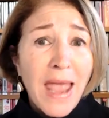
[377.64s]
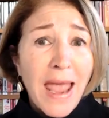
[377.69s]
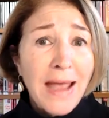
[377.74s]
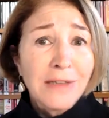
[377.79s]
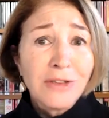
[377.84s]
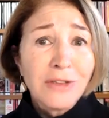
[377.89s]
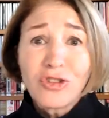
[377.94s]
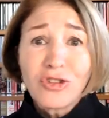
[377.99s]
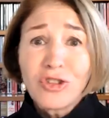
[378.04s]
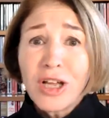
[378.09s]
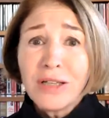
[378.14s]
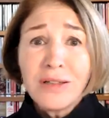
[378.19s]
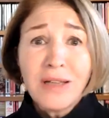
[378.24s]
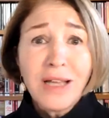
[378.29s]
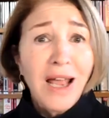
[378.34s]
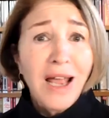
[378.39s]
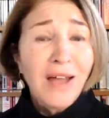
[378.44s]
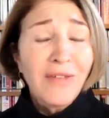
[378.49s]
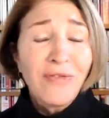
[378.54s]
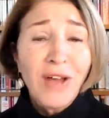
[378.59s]
And suddenly
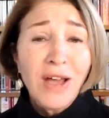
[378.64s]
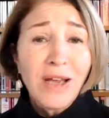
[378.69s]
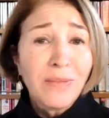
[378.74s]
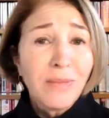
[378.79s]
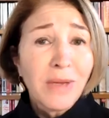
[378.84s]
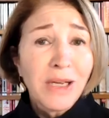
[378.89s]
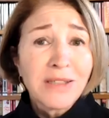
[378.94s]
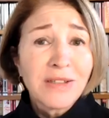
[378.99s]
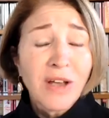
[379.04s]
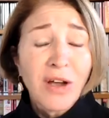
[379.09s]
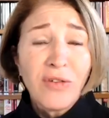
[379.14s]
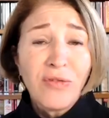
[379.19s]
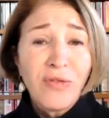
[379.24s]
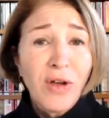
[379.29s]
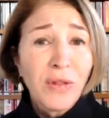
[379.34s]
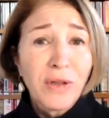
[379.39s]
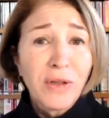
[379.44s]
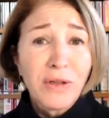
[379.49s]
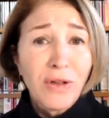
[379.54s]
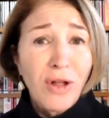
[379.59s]
I found myself
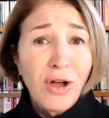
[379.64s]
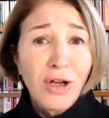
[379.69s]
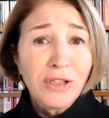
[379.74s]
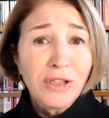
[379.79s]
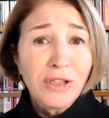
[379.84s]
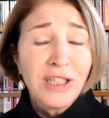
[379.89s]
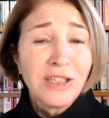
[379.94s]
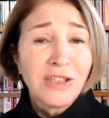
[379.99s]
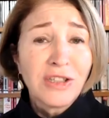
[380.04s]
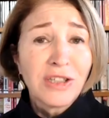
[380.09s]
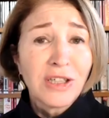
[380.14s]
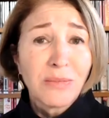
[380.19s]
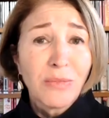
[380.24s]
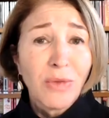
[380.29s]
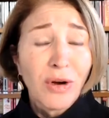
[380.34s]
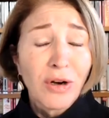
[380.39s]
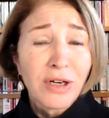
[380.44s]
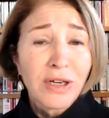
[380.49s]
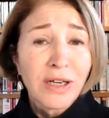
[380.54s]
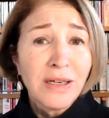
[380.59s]
on the law teaching
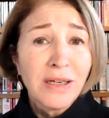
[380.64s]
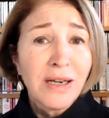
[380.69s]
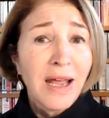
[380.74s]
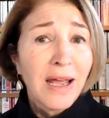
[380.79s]
market